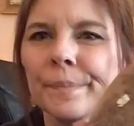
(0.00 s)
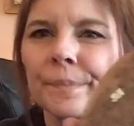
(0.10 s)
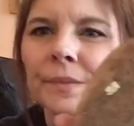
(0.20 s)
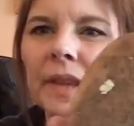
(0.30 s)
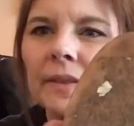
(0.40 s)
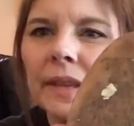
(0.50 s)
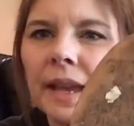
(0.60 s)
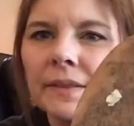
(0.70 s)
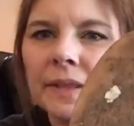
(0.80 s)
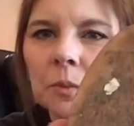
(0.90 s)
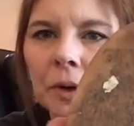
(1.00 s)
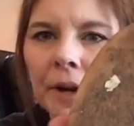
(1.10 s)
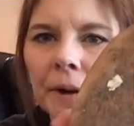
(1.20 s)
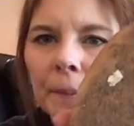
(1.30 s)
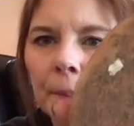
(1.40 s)
definitely have some
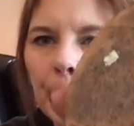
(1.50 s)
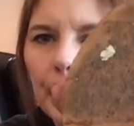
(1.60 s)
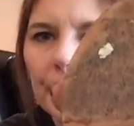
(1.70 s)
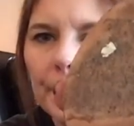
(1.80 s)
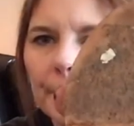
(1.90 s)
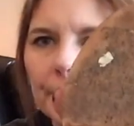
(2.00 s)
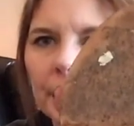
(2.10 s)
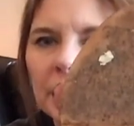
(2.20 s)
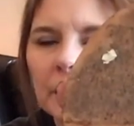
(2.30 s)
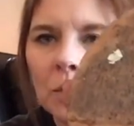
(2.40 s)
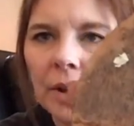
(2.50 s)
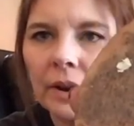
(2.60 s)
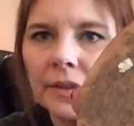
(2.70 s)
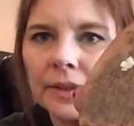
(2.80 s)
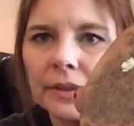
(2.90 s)
wear
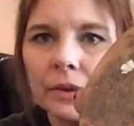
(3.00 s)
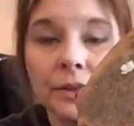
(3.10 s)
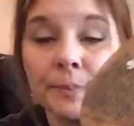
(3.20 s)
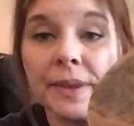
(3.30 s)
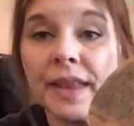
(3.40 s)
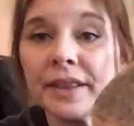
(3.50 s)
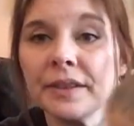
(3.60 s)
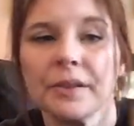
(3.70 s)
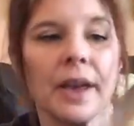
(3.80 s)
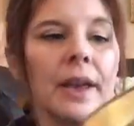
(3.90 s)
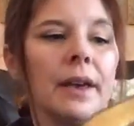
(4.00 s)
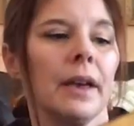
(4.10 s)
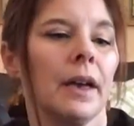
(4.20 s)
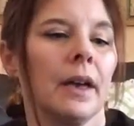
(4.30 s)
on the soles, but that's okay.